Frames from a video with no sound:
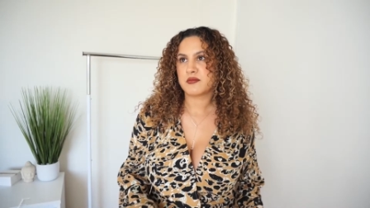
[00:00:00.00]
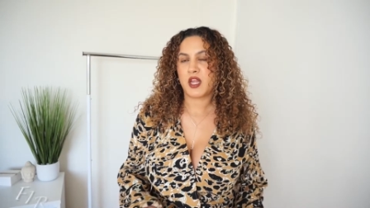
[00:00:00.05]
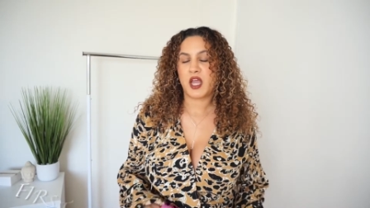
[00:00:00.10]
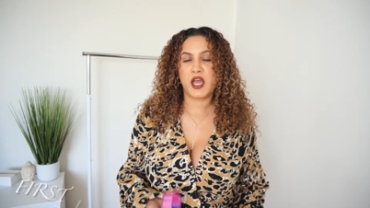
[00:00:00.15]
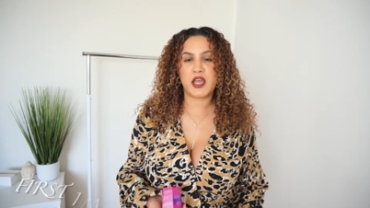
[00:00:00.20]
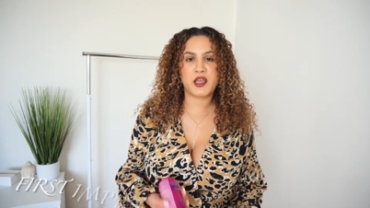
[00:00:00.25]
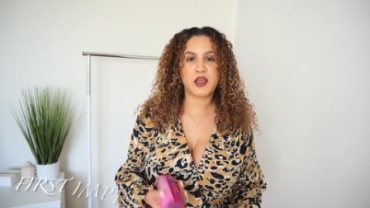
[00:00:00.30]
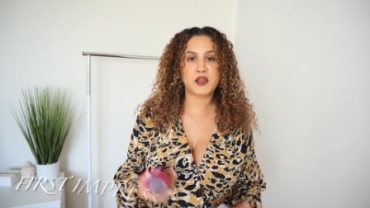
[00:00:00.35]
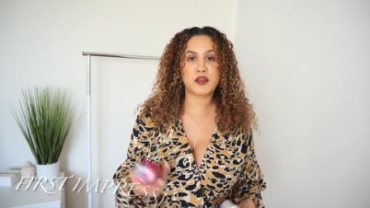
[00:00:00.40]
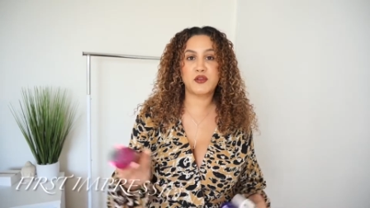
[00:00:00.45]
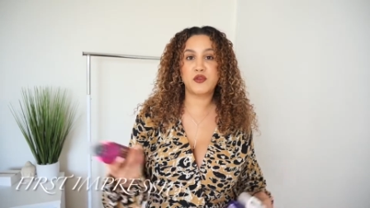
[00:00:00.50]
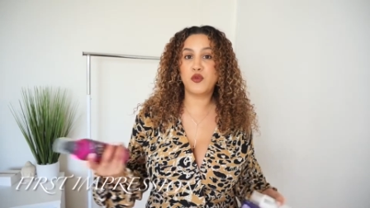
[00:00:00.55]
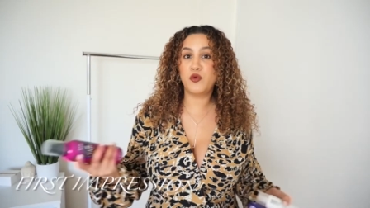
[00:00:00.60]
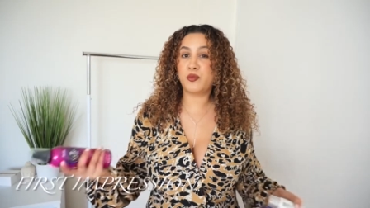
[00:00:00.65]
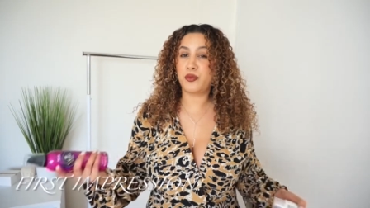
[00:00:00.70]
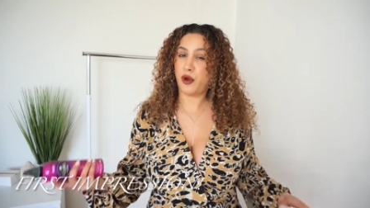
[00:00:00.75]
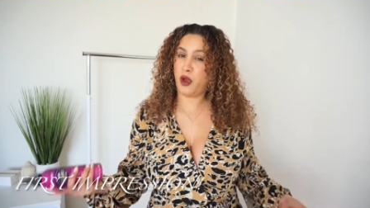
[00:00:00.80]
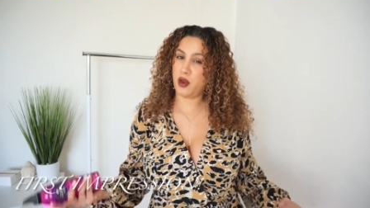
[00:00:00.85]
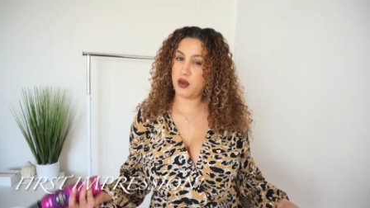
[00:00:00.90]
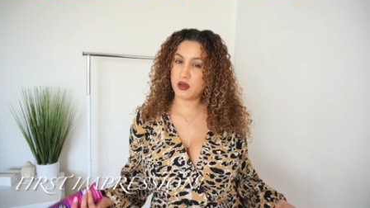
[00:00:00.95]
I guess, new
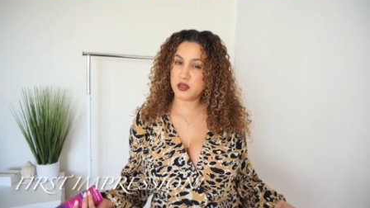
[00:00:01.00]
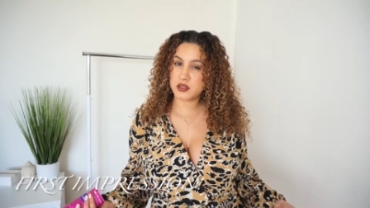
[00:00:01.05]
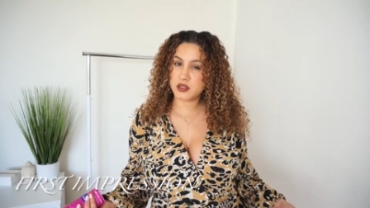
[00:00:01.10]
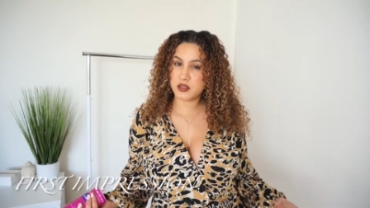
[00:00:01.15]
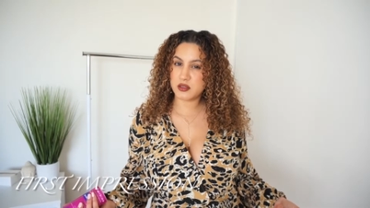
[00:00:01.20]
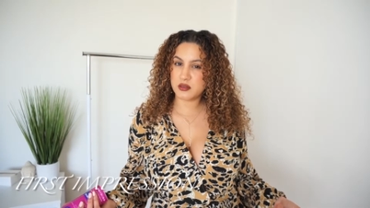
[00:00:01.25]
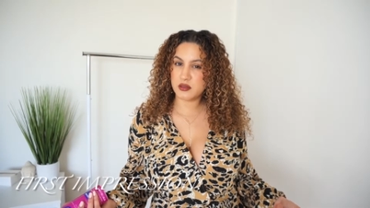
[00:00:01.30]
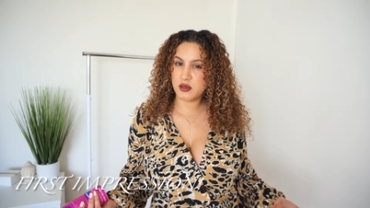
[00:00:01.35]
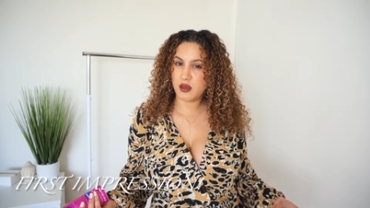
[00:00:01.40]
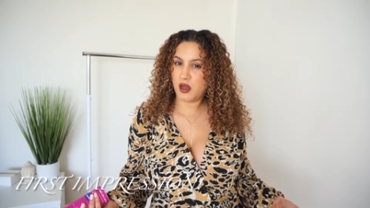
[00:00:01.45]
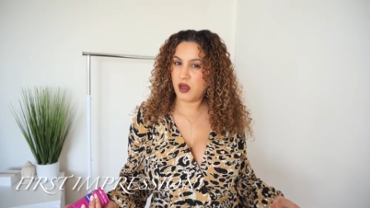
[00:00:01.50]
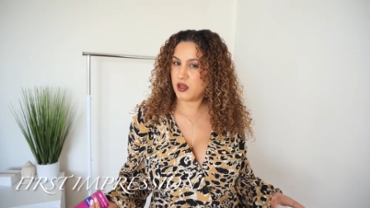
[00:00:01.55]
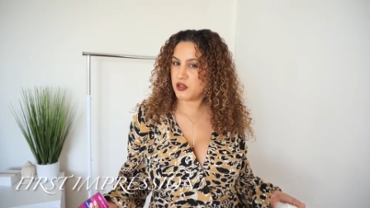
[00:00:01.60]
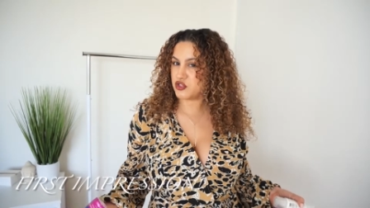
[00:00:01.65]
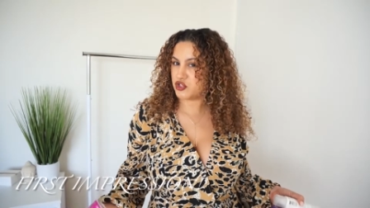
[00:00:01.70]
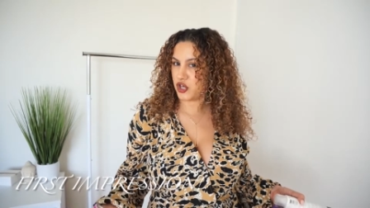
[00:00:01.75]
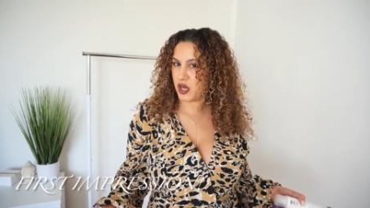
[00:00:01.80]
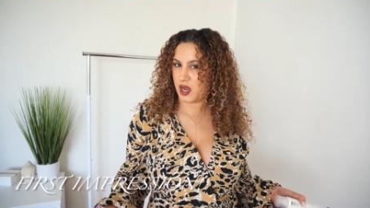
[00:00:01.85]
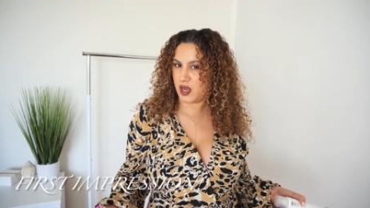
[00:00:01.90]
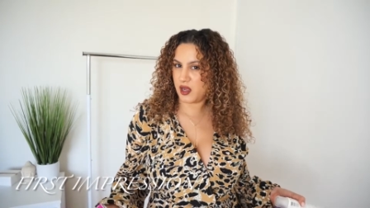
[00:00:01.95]
product uh,
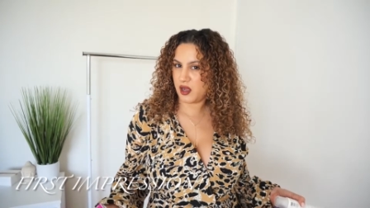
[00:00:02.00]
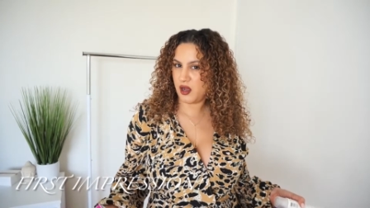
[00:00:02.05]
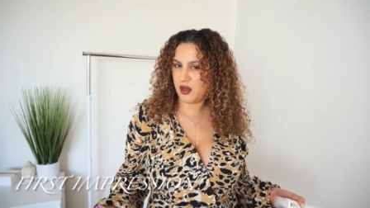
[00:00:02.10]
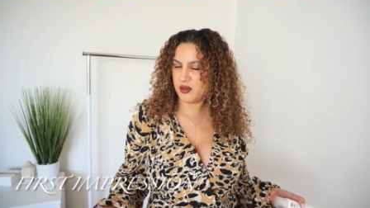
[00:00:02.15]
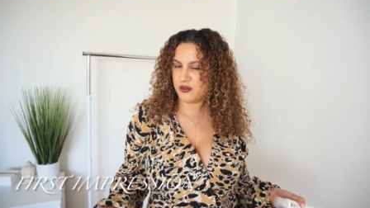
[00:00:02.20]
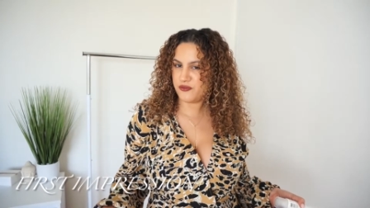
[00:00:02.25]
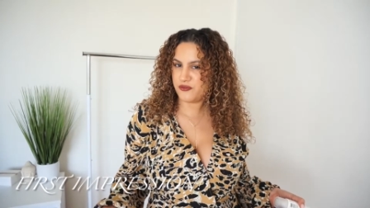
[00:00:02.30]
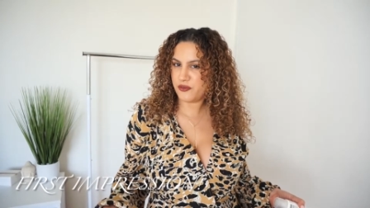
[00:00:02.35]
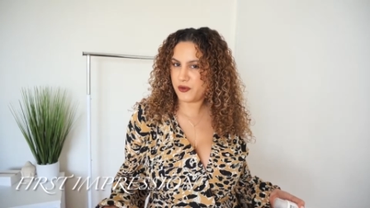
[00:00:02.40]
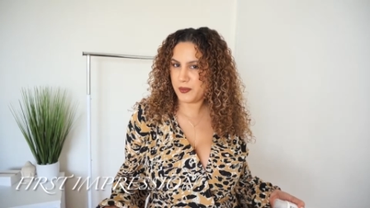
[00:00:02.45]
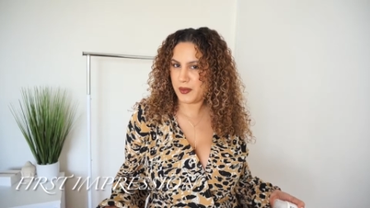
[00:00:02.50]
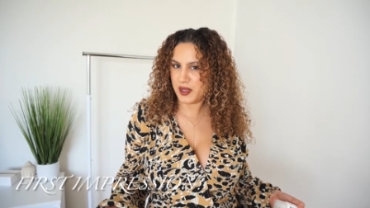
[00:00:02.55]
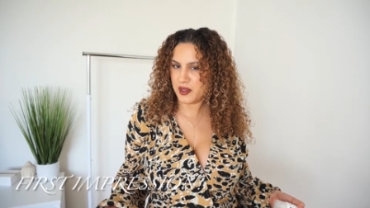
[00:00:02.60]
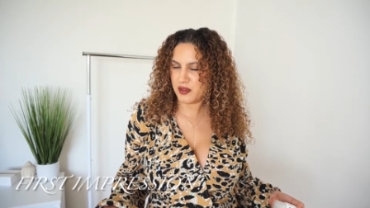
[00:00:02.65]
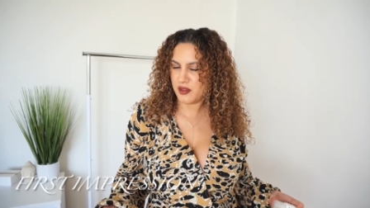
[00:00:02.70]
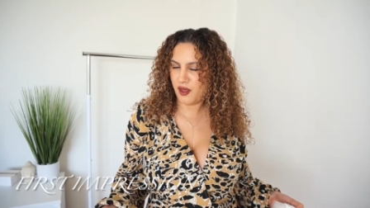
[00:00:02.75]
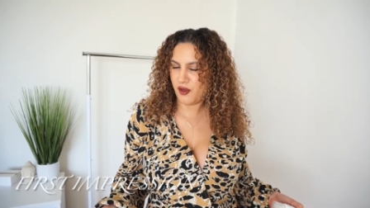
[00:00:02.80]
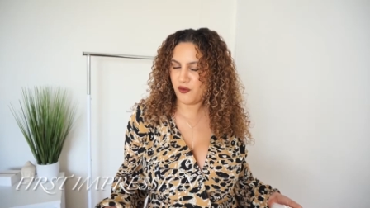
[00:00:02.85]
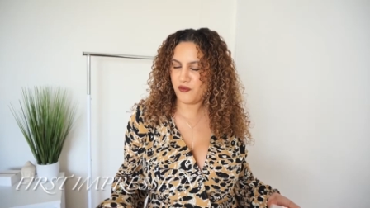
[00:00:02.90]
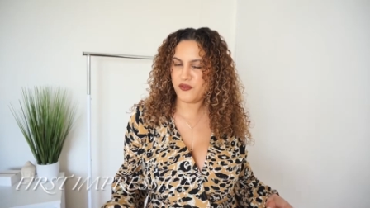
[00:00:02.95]
try on for
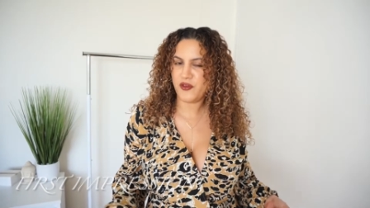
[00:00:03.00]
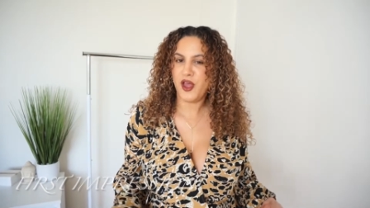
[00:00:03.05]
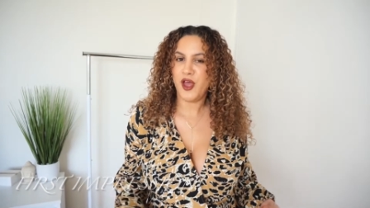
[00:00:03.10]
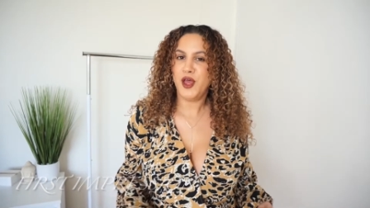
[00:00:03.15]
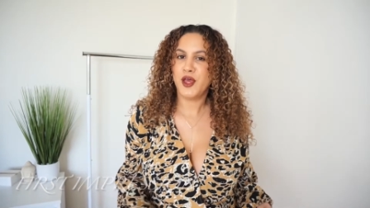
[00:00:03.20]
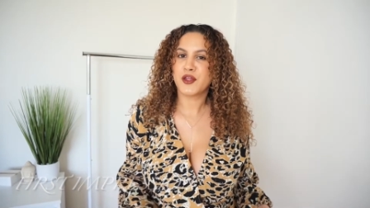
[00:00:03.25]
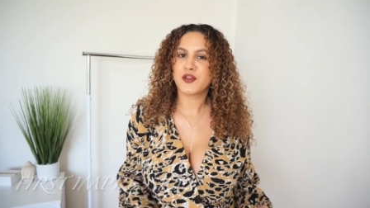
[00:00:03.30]
myself.